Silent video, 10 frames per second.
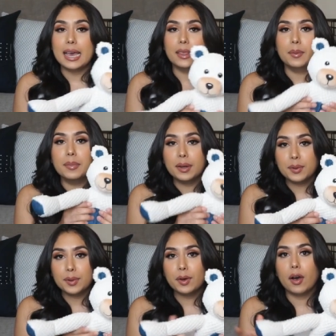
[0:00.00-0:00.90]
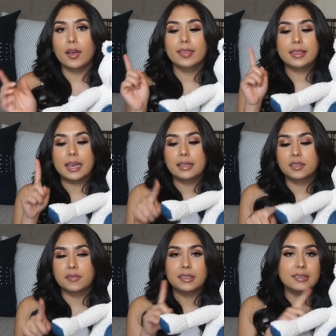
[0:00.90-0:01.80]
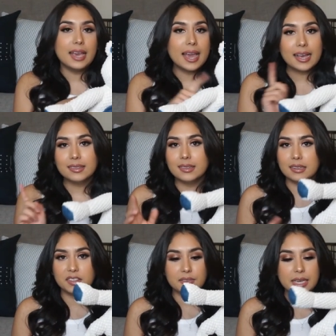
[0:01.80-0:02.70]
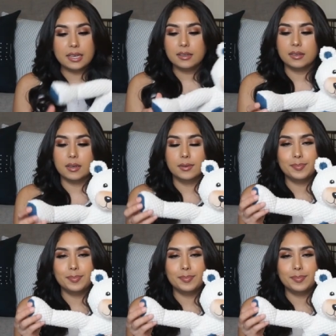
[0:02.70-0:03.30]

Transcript: in the middle, at the ends of his hands and his feet. So